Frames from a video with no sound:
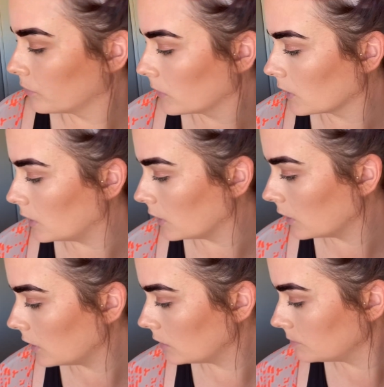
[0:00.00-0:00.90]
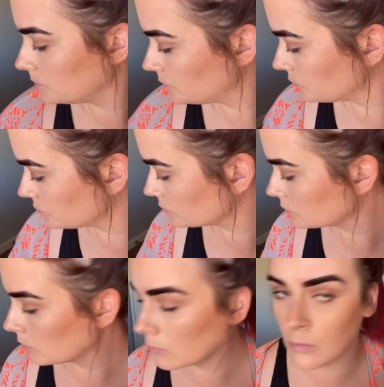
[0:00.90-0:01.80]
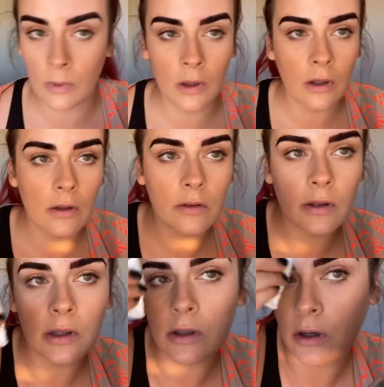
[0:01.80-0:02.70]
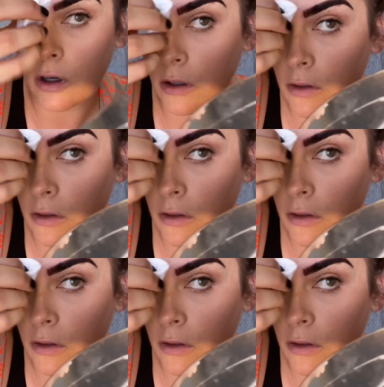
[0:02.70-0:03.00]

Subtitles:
And again, just get the cotton